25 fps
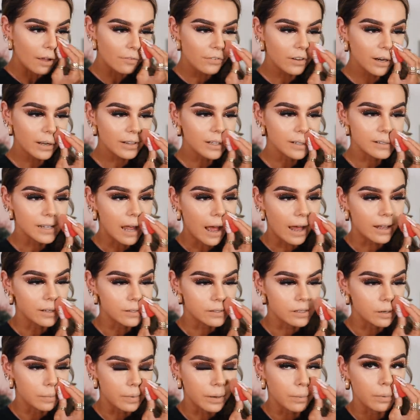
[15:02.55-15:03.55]
I feel like this
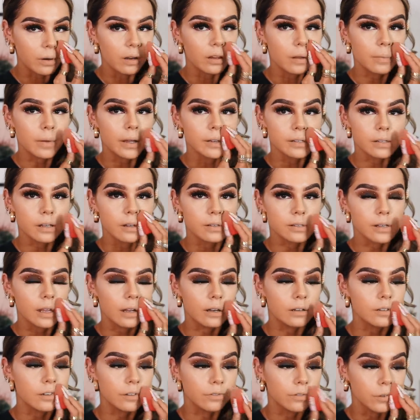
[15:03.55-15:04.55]
has to be one of the best
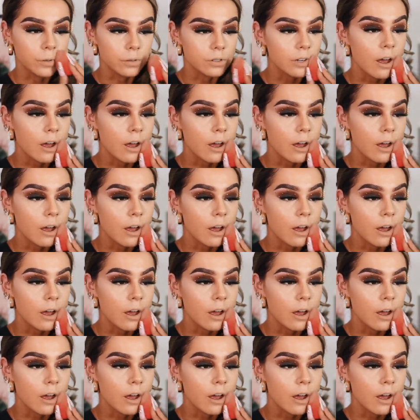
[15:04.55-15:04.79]
concealers of all